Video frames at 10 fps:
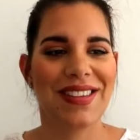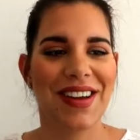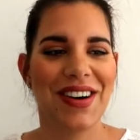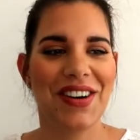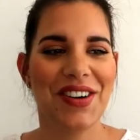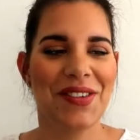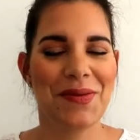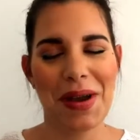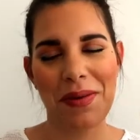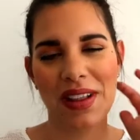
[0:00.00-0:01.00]
So
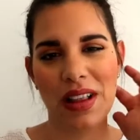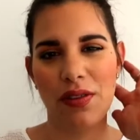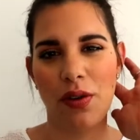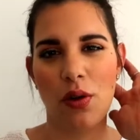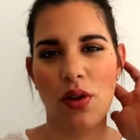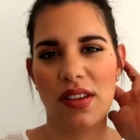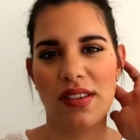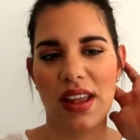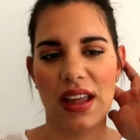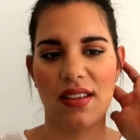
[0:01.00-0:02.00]
my mainly
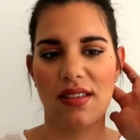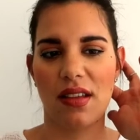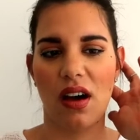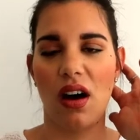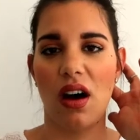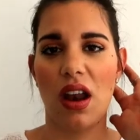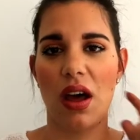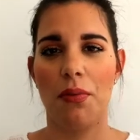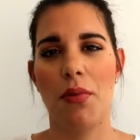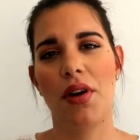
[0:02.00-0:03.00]
focus is on
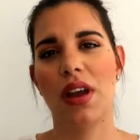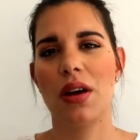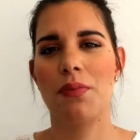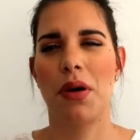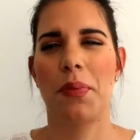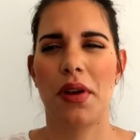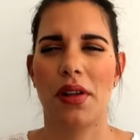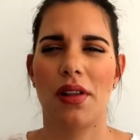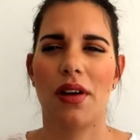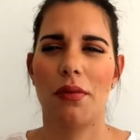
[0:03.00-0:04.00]
American
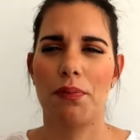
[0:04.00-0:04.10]
popular,